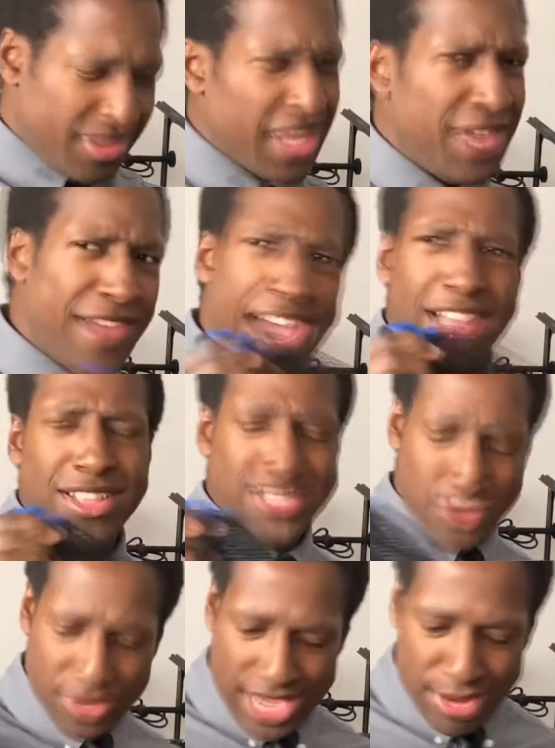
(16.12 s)
If
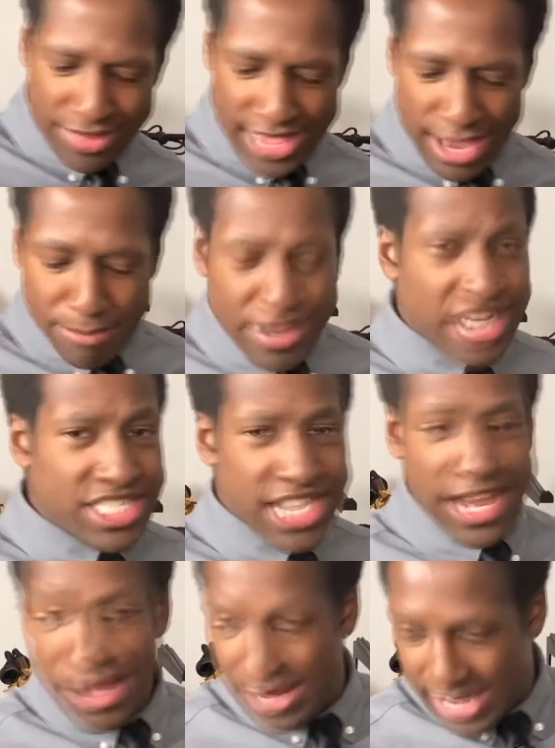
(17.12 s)
Alan's okay with that. Big
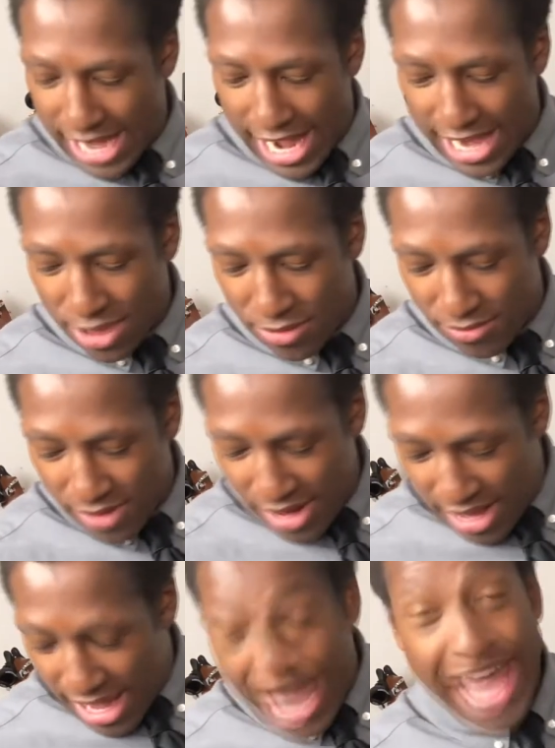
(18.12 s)
shout out to
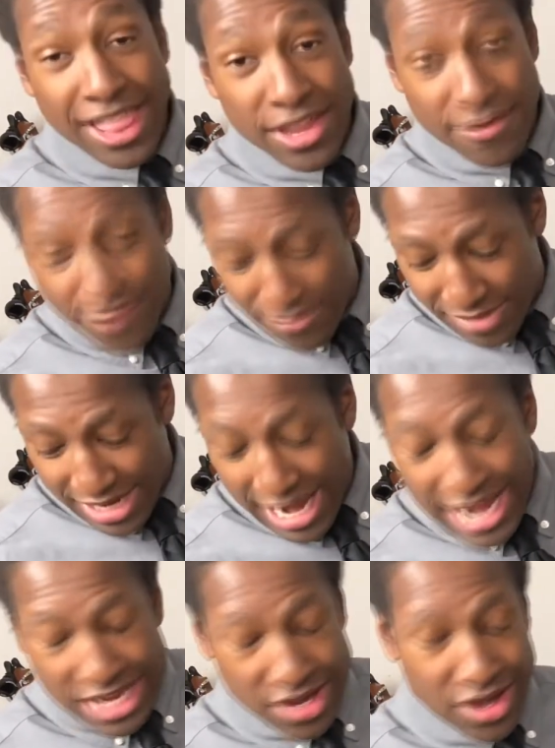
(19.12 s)
Alan from
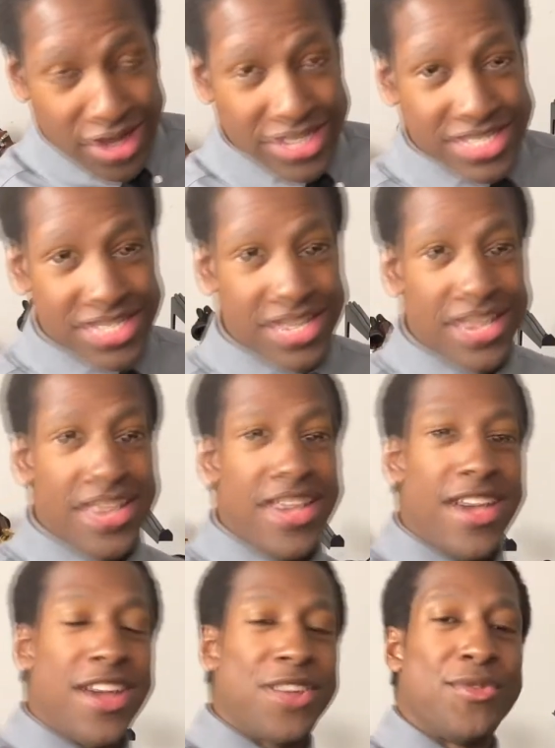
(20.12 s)
KTOS
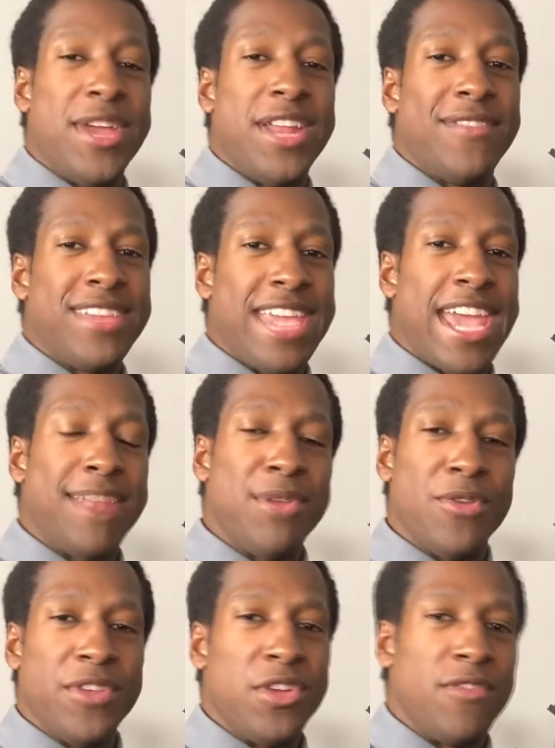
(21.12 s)
Creative Academy
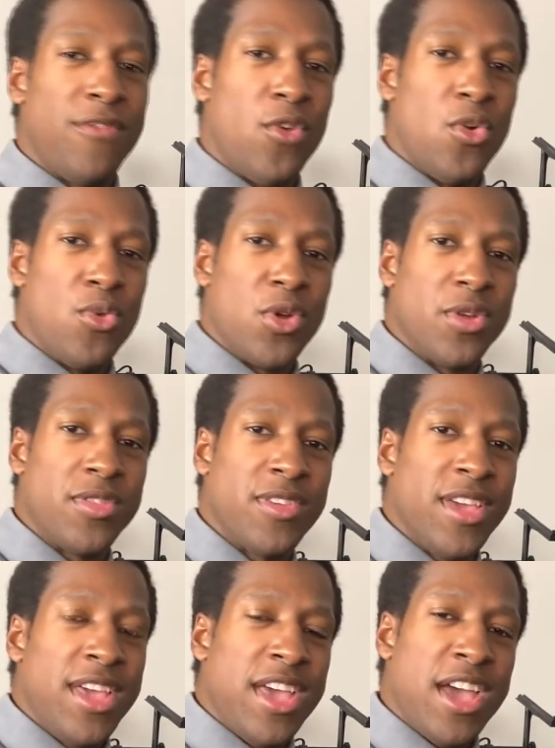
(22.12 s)
over here in Fort Worth.
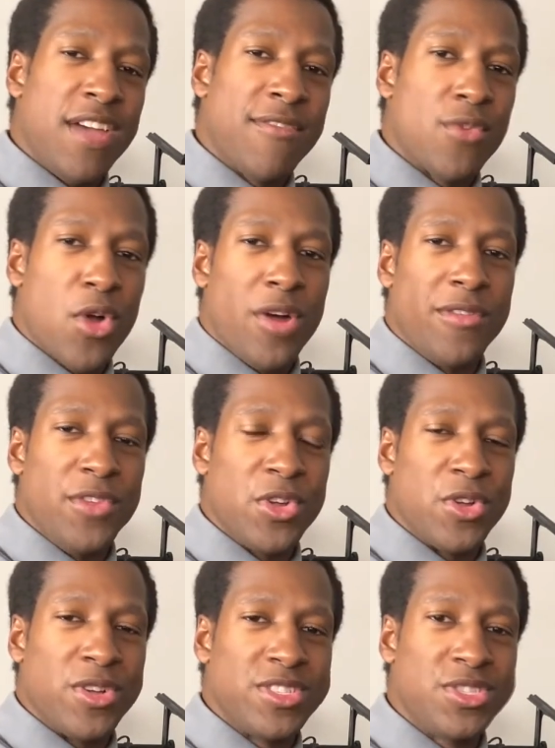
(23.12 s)
For all of
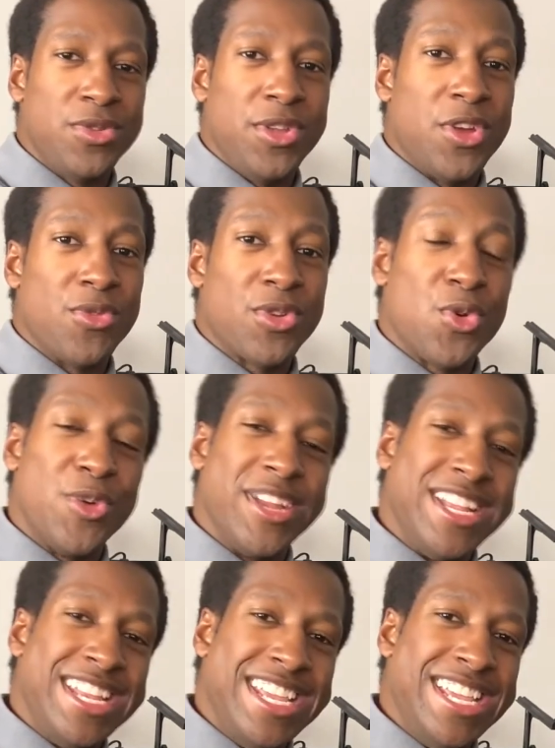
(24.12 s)
your studio
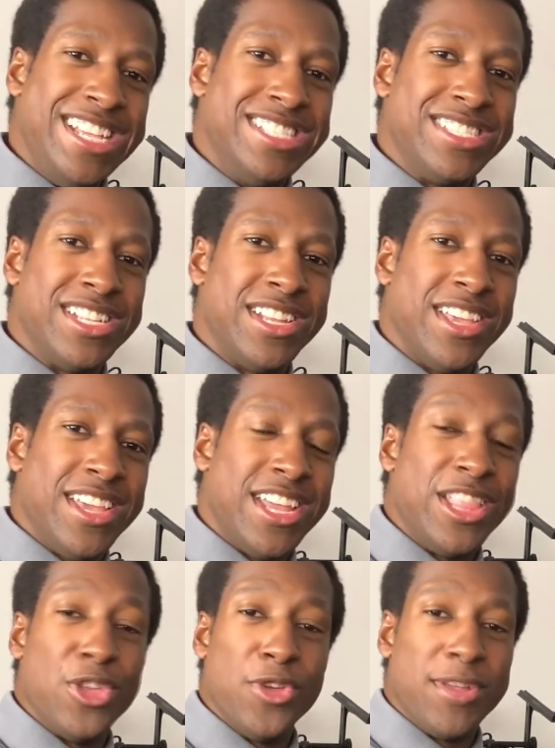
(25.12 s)
recording needs and
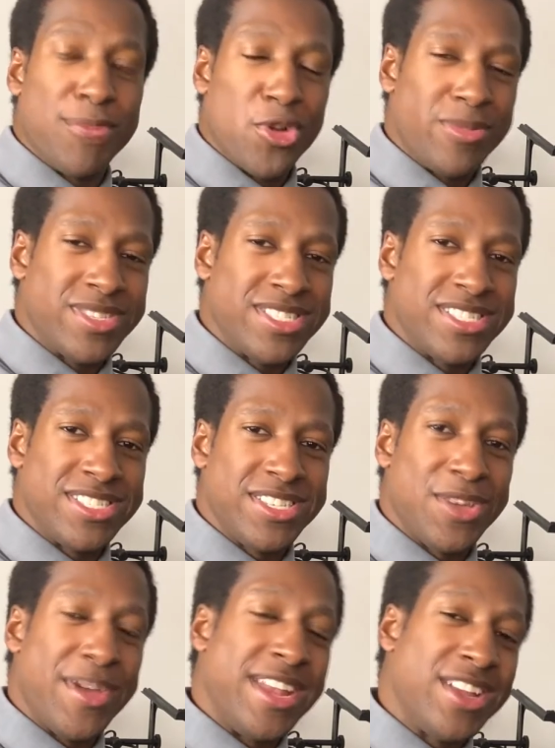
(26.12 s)
learning purposes,
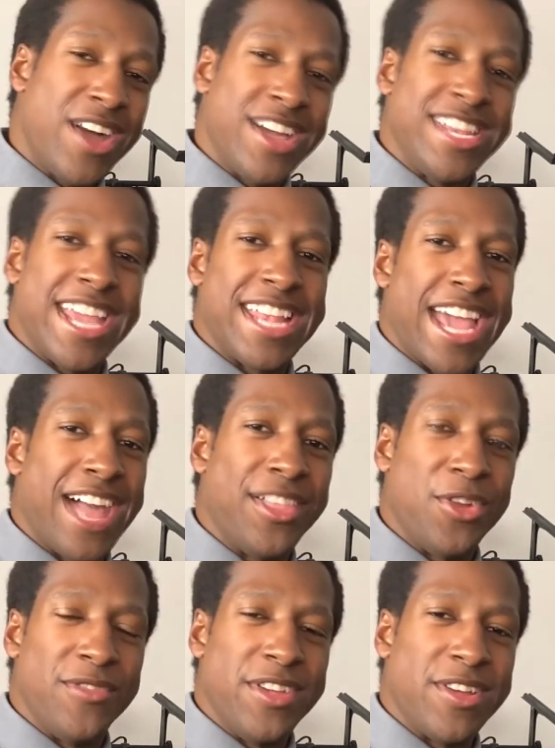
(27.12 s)
go ahead and contact
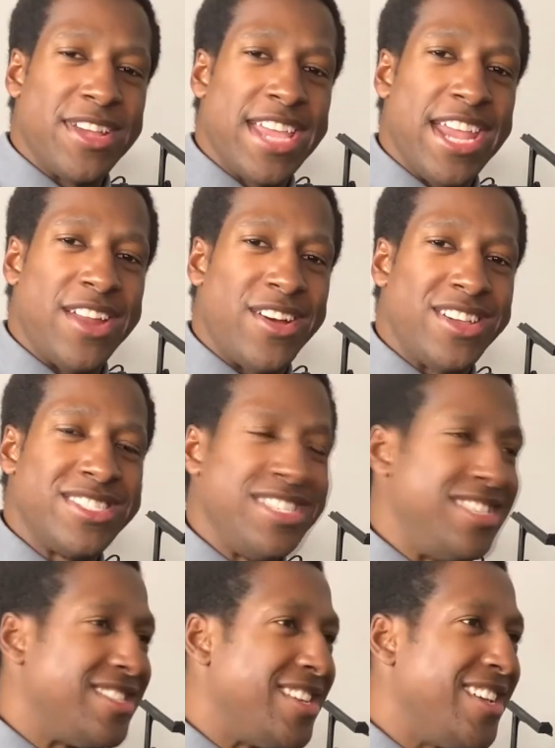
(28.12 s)
Alan over here at KTOS.
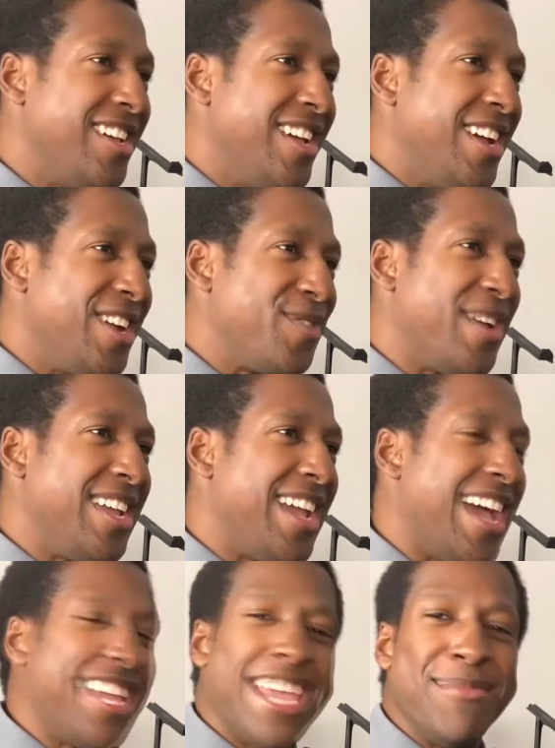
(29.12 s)
He's a great
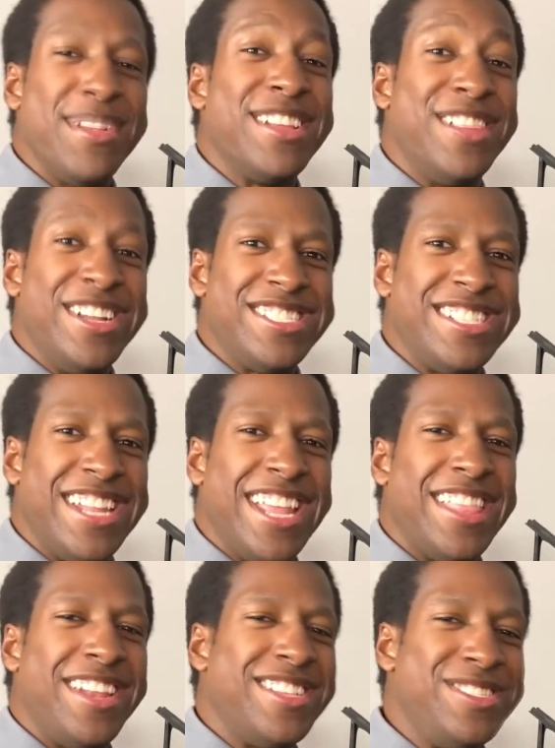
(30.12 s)
guy. Came in clutch today,
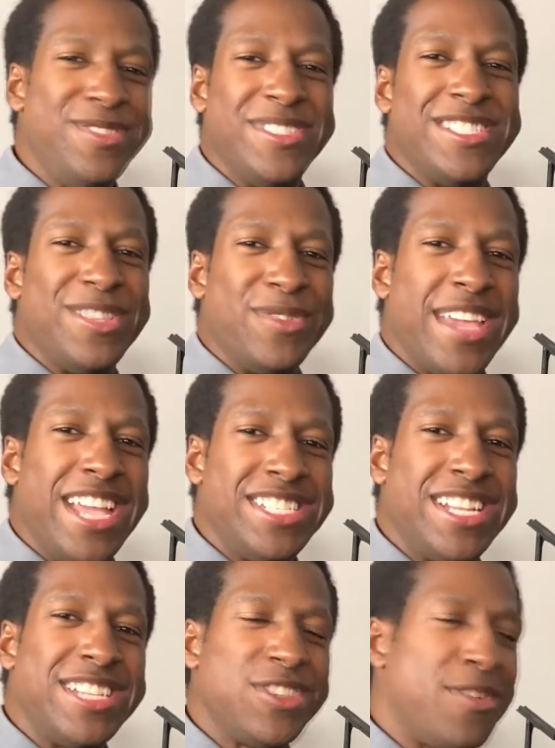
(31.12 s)
let us use his
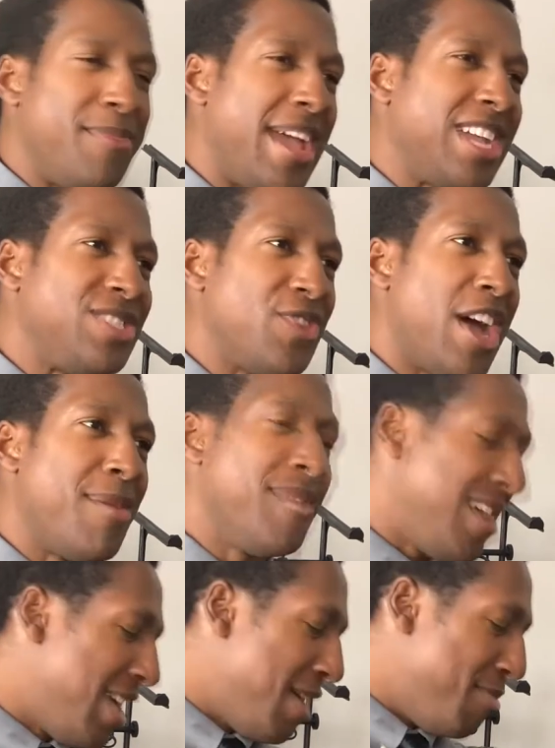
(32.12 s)
location as our backdrop.
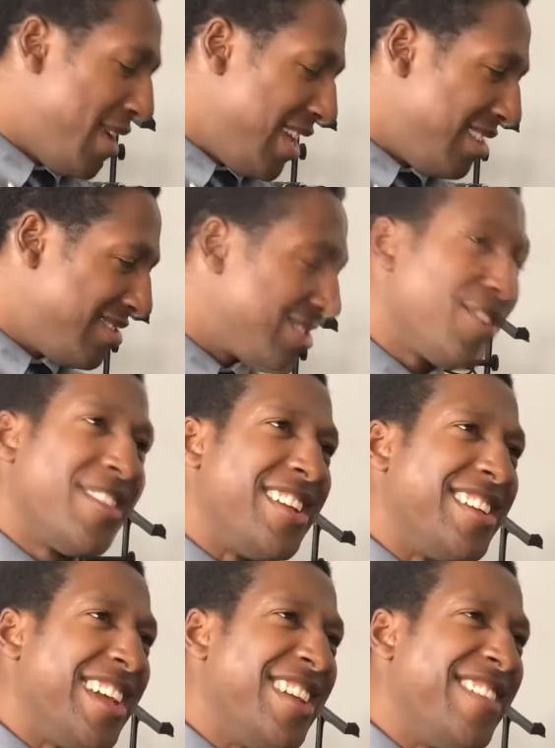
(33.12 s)
But Sterling, hey